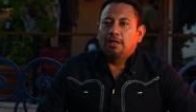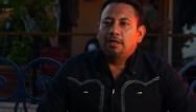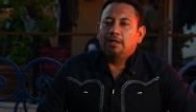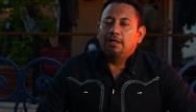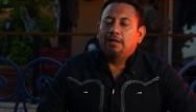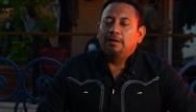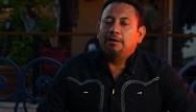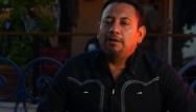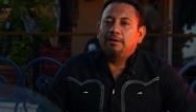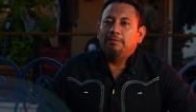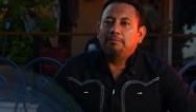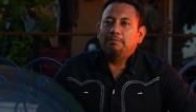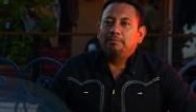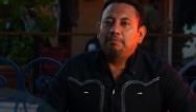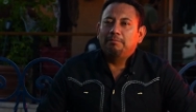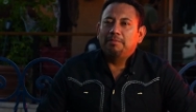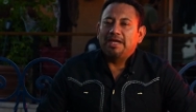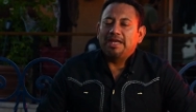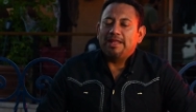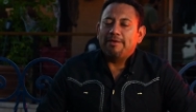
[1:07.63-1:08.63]
Um,
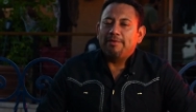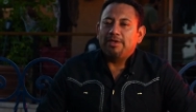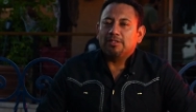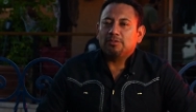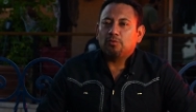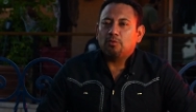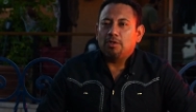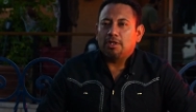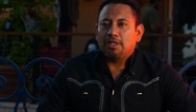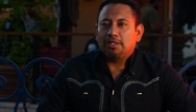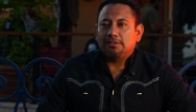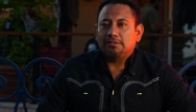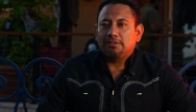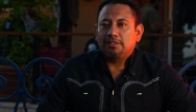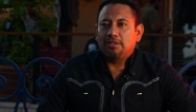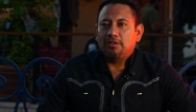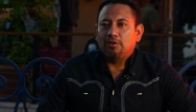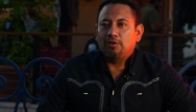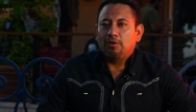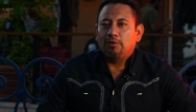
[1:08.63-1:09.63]
my name is Juan
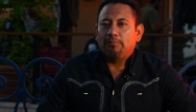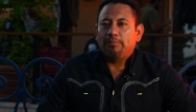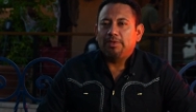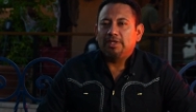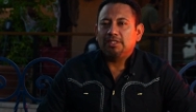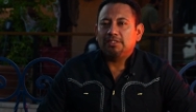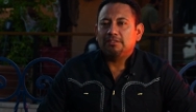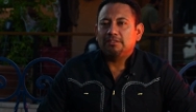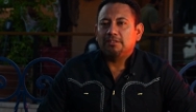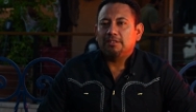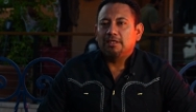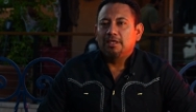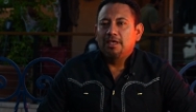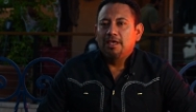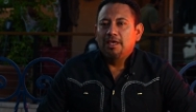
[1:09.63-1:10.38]
Castillo Lopez,